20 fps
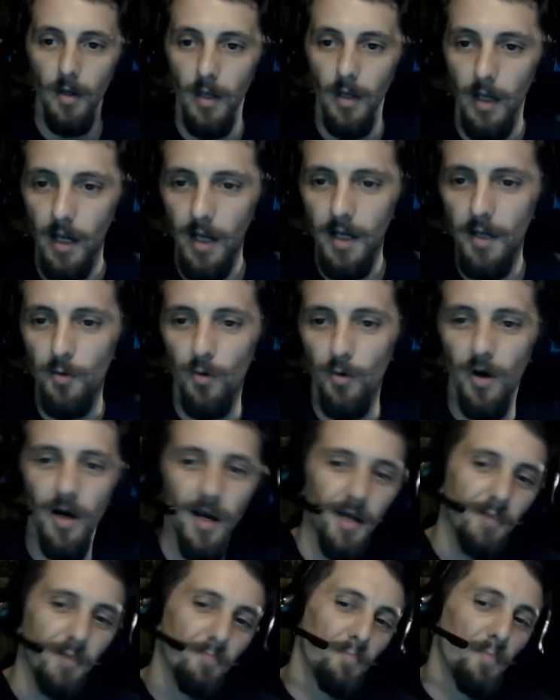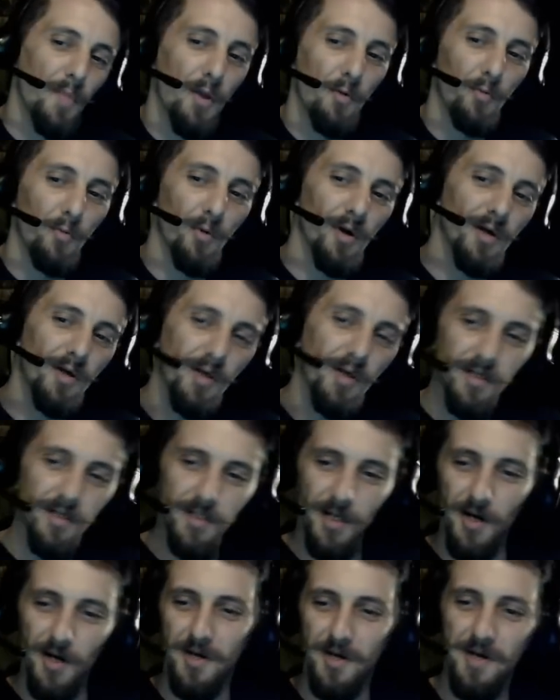Anyway, we're gonna
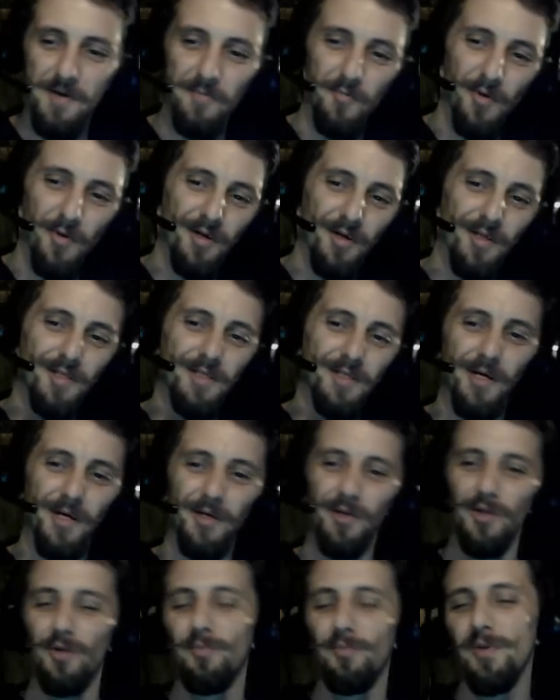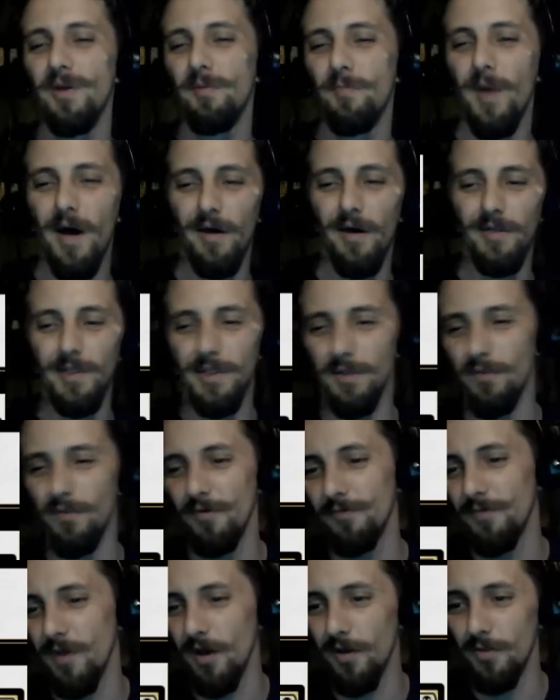talk a little bit about some
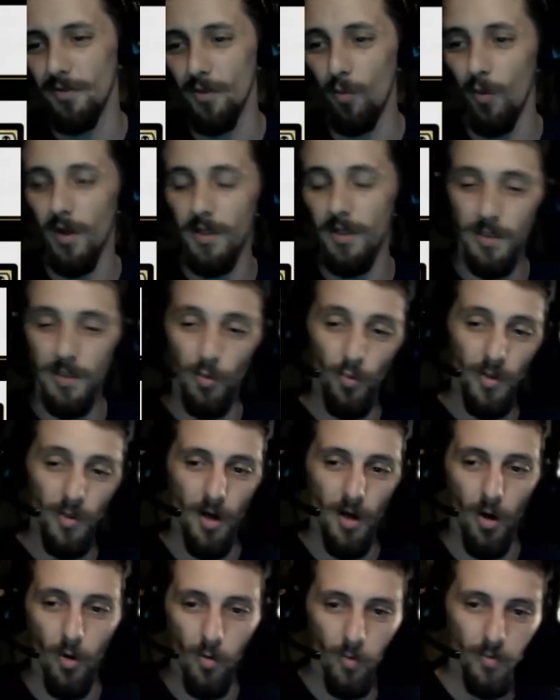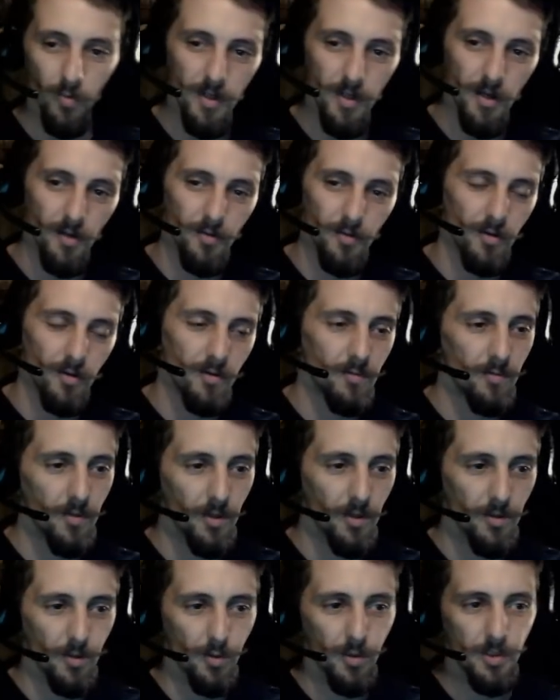of the ways that we hold the other
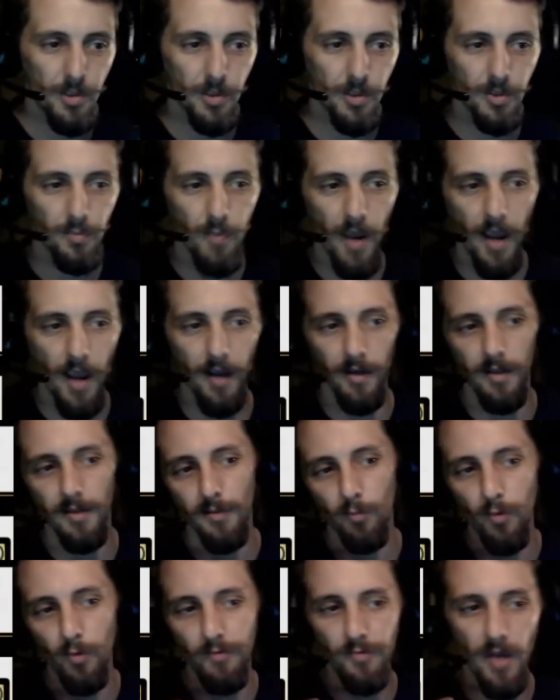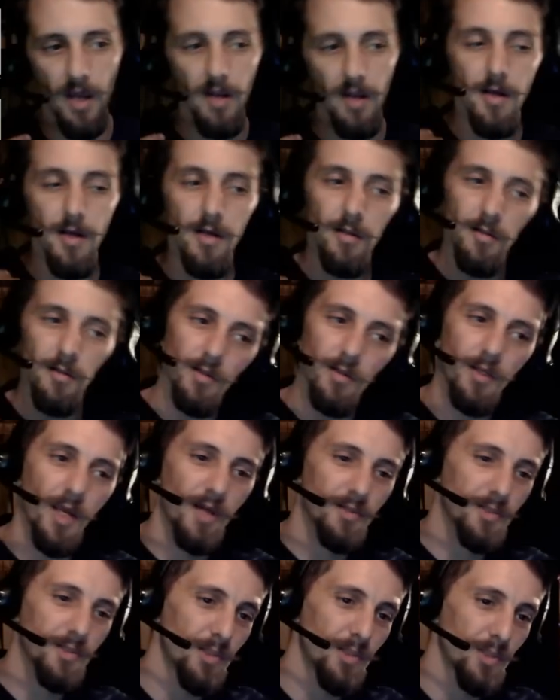creatures back. And we've got
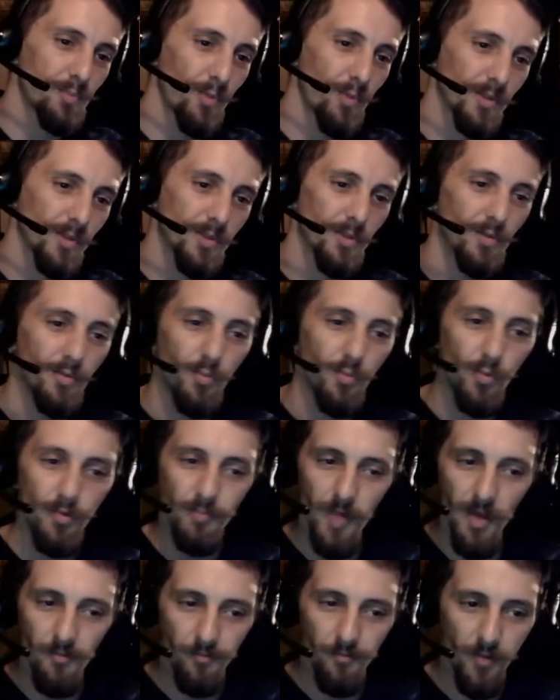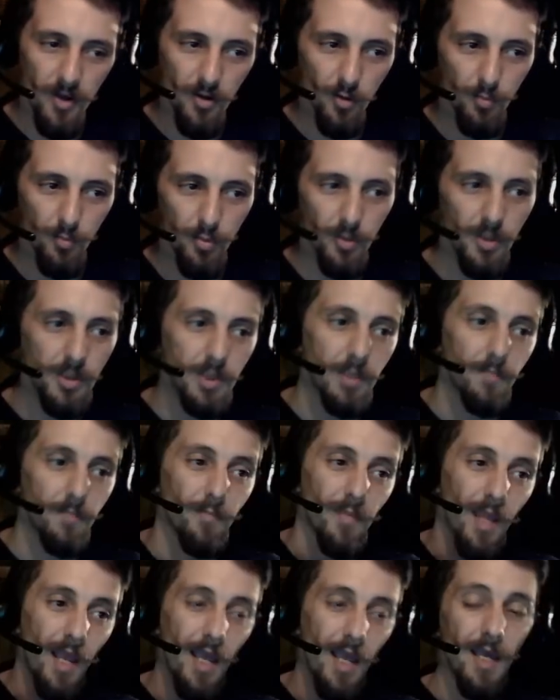Lookout's Dispersal, we've got Fatal Push,
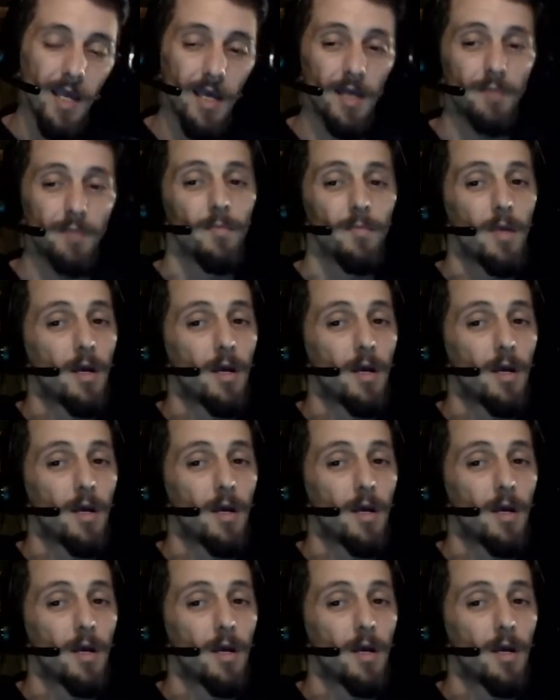and